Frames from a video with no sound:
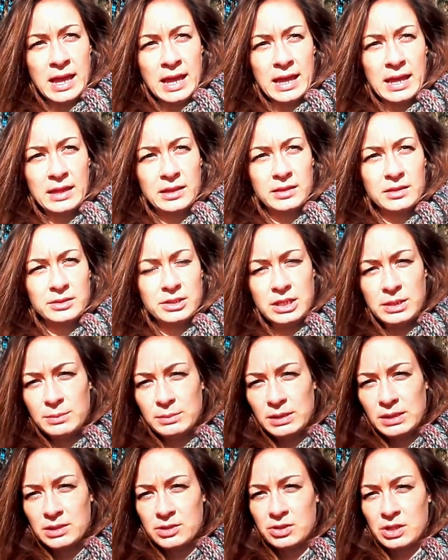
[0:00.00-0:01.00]
and the team
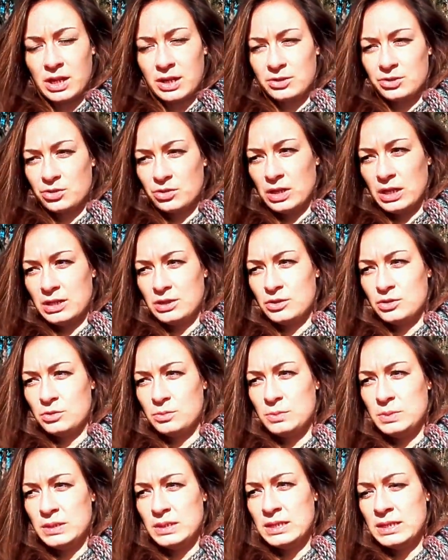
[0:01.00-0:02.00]
leaders are trained
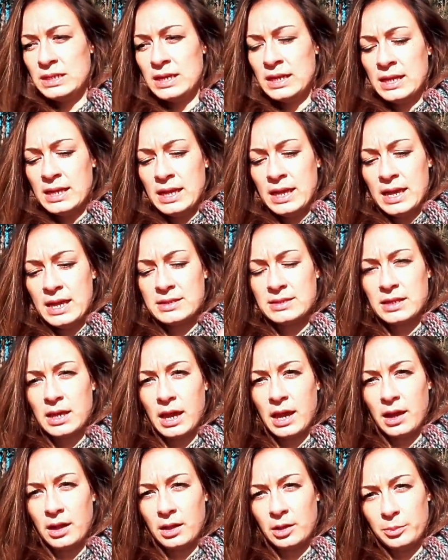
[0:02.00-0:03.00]
to be as a
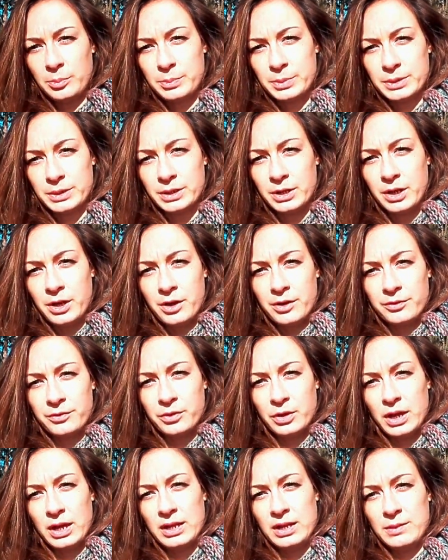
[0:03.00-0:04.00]
helper
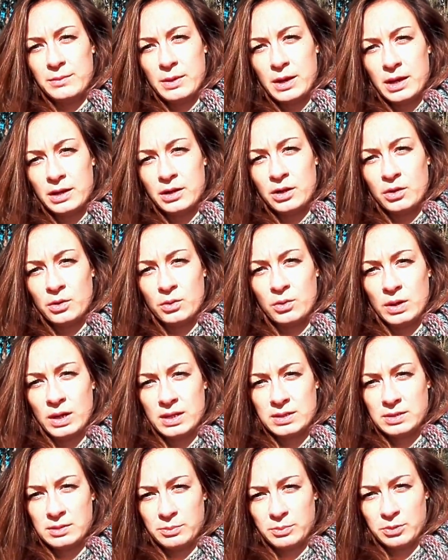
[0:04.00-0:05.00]
for anyone who
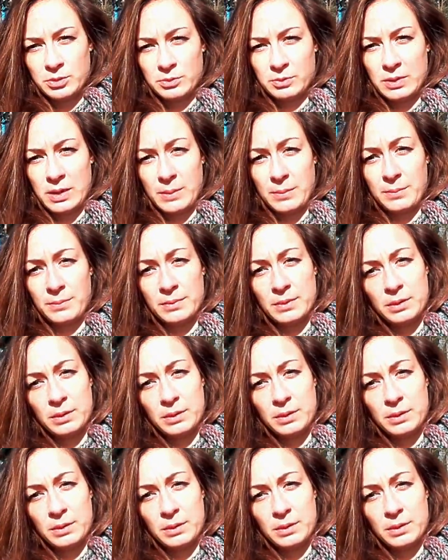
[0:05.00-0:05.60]
has a problem,